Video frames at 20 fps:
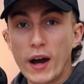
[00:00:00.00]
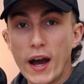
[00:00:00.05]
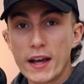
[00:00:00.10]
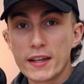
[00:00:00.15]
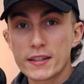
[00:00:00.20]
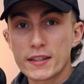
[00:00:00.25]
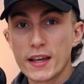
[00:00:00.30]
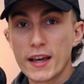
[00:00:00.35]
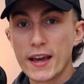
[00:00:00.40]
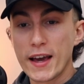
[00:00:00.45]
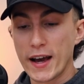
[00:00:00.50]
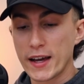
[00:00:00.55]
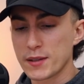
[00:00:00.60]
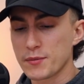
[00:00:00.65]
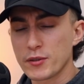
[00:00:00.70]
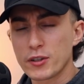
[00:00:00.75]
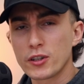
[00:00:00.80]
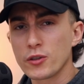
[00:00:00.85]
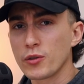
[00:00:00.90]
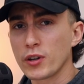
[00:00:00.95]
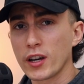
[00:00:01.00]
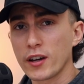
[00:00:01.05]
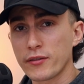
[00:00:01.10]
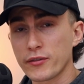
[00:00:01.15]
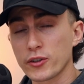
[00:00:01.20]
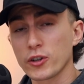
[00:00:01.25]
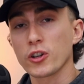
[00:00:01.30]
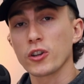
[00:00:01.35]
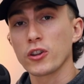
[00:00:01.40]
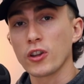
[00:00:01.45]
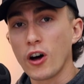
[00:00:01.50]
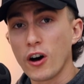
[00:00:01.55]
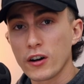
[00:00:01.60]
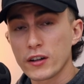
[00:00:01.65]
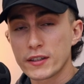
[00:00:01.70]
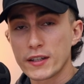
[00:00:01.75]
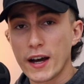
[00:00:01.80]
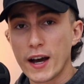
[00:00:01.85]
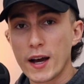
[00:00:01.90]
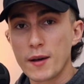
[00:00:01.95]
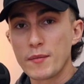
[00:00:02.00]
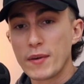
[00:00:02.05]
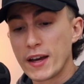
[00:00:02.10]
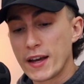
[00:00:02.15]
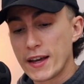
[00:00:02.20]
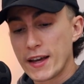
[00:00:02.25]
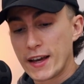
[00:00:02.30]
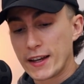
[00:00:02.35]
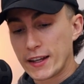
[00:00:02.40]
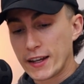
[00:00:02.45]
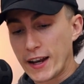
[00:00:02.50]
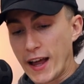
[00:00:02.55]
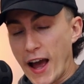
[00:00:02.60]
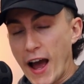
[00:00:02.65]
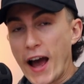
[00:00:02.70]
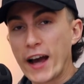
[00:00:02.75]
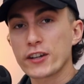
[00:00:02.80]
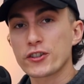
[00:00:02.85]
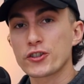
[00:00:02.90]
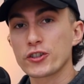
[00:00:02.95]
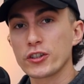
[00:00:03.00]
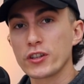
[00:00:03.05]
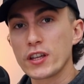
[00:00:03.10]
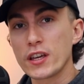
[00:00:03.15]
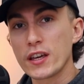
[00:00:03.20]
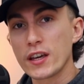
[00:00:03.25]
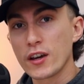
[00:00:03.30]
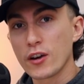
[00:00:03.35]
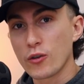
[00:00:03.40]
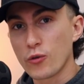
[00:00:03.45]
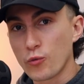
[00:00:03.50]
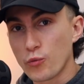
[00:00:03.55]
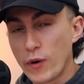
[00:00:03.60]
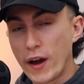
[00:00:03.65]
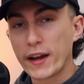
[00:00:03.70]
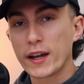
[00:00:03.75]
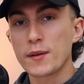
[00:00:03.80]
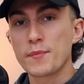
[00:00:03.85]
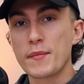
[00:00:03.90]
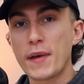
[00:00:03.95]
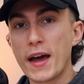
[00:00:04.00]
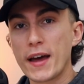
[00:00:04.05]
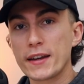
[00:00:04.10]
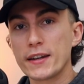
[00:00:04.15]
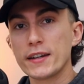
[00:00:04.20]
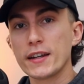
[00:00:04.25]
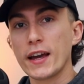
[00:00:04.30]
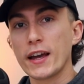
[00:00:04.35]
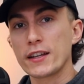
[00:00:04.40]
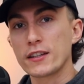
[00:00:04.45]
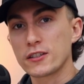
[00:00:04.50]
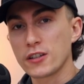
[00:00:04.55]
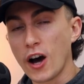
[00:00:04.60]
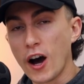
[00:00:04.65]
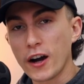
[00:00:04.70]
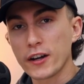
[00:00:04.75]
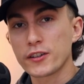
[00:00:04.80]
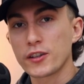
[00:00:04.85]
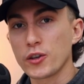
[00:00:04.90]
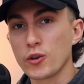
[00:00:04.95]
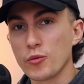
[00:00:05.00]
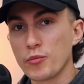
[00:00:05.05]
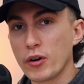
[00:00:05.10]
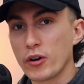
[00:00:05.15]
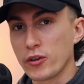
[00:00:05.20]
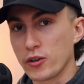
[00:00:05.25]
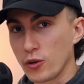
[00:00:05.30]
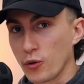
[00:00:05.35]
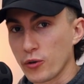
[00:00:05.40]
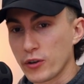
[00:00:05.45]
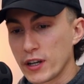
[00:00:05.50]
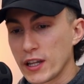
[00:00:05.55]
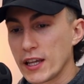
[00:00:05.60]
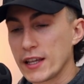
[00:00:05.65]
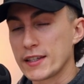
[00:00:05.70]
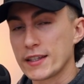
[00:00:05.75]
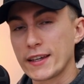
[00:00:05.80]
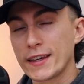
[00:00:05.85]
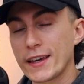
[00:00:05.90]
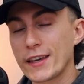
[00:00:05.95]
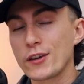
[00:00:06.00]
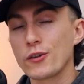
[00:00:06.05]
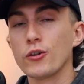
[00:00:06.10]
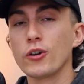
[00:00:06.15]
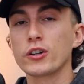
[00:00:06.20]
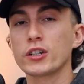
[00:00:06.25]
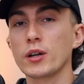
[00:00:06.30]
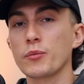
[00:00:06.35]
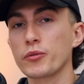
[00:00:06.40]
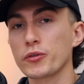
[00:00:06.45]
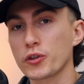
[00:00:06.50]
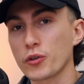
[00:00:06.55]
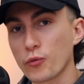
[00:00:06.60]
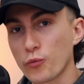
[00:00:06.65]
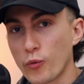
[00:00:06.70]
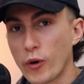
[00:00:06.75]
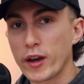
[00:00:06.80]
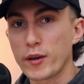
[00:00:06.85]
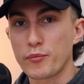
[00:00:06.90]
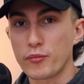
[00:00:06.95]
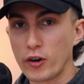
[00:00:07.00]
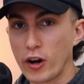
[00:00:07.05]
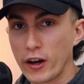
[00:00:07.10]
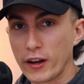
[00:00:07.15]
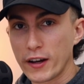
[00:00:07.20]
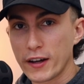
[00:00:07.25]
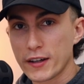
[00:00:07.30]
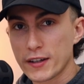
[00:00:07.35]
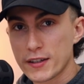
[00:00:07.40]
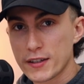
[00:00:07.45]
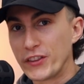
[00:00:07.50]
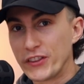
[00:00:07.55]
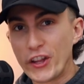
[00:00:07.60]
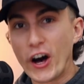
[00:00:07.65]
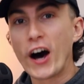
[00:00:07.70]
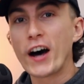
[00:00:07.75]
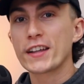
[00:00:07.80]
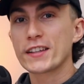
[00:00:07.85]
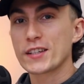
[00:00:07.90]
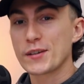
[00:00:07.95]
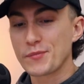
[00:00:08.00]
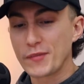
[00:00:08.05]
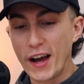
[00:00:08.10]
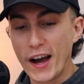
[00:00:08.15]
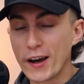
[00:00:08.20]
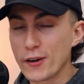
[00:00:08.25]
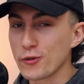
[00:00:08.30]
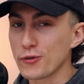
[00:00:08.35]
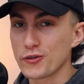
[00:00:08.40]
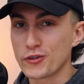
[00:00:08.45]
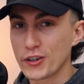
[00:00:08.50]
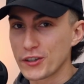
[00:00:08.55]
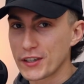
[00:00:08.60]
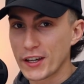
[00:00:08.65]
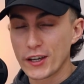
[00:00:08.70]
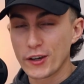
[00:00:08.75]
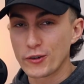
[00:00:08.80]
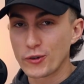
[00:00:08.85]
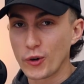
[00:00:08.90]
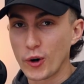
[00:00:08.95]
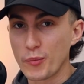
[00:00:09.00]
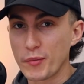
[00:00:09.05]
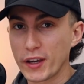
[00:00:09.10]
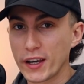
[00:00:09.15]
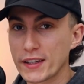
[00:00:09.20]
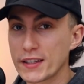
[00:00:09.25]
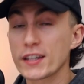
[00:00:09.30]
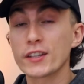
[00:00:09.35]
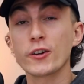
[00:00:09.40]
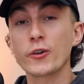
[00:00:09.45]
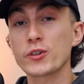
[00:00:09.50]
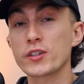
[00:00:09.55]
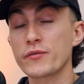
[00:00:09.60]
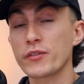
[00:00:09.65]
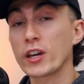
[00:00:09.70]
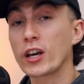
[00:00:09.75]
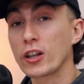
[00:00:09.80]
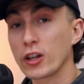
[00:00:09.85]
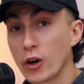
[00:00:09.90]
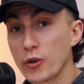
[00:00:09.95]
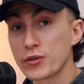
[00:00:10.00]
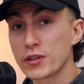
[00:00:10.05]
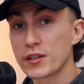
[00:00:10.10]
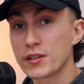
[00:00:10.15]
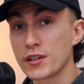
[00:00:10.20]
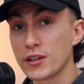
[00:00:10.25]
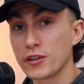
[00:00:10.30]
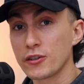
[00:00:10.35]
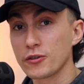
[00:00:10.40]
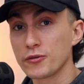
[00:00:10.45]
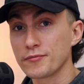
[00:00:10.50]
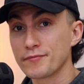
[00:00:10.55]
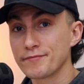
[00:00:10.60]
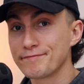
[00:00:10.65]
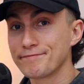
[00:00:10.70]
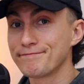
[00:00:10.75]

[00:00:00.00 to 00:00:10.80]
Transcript: S, has been doing it for a long time, and can actually recommend and talk to you about your needs and get you hooked up with the right products. Not some guy who's just at your door because he knows if he closes you,